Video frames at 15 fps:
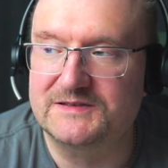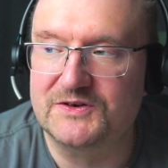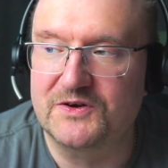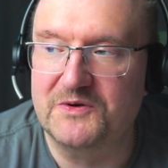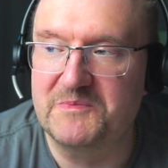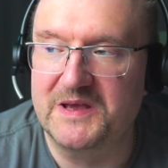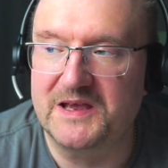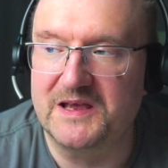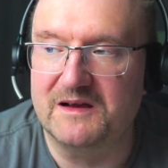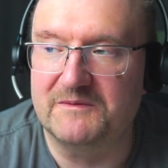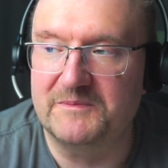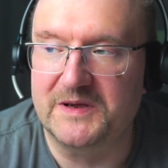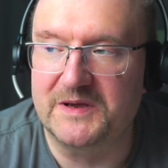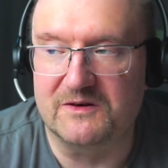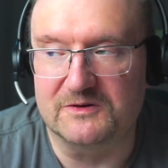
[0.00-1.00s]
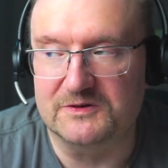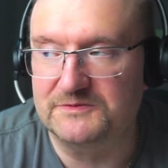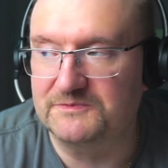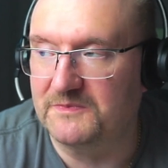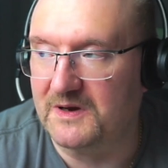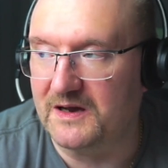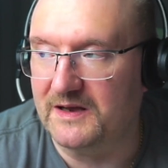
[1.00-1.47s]
on me because
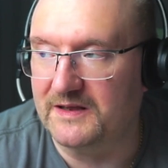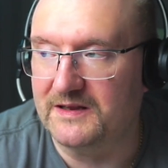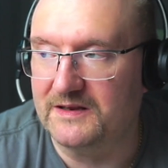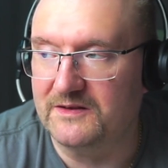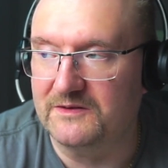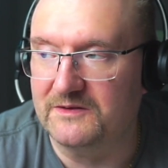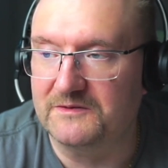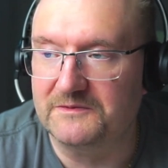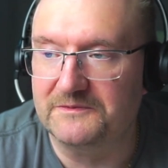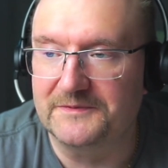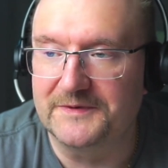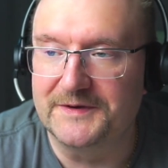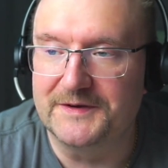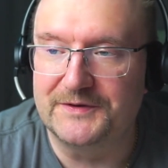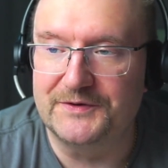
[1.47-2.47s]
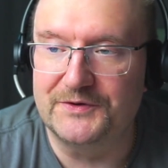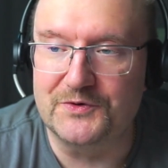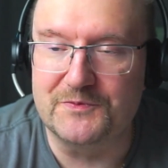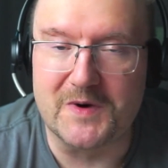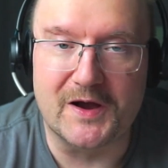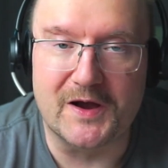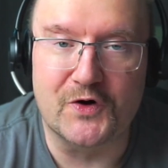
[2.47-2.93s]
I didn't
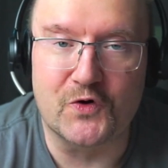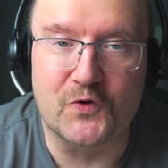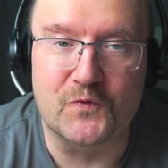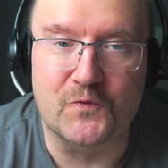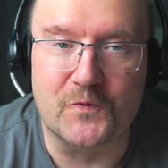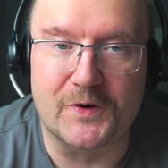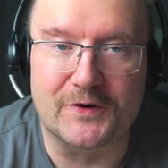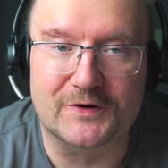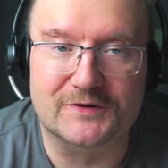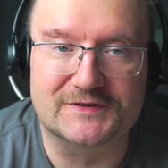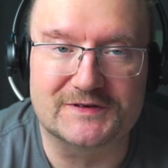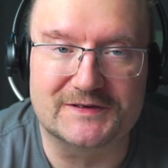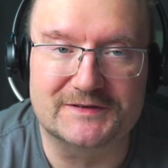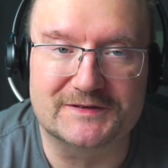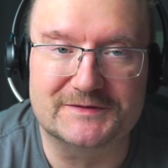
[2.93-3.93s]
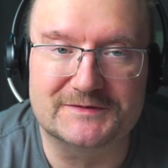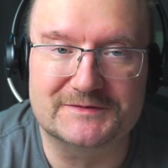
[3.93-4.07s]
do my homeworks and